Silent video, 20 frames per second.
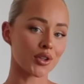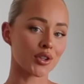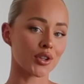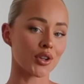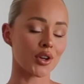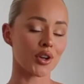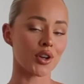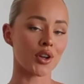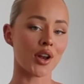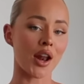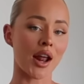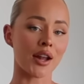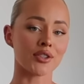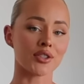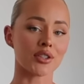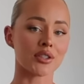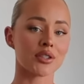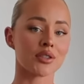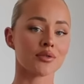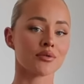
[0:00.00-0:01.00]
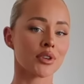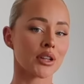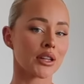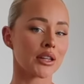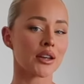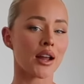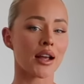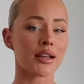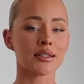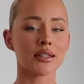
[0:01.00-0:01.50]
cute and just
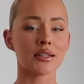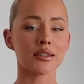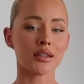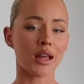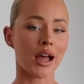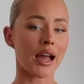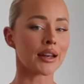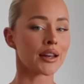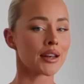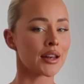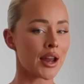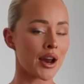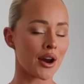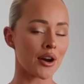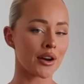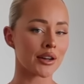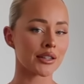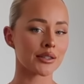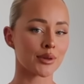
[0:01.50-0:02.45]
really nice and light and airy,